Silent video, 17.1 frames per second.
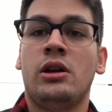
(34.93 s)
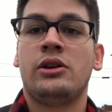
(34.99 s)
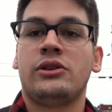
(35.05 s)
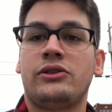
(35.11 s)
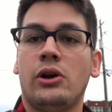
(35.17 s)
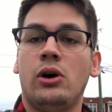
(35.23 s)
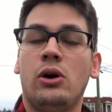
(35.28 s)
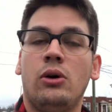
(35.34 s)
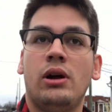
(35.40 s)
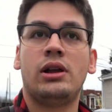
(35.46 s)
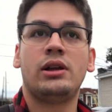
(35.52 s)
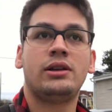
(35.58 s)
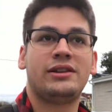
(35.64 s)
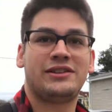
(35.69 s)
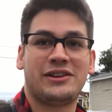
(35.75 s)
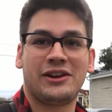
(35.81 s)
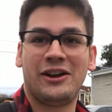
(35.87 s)
So,
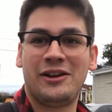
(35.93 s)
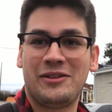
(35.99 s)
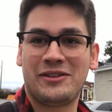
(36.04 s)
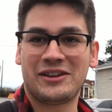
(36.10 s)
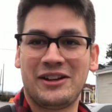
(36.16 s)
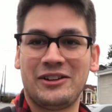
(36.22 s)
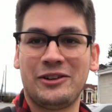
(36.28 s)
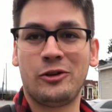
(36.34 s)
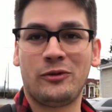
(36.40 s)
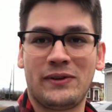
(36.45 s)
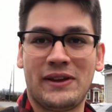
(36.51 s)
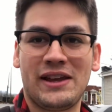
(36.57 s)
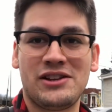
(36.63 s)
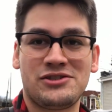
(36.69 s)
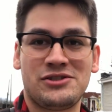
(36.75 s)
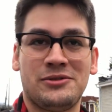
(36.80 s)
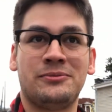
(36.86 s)
sorry, I was getting a
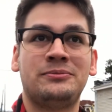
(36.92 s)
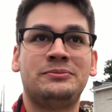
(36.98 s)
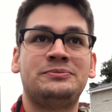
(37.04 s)
notification.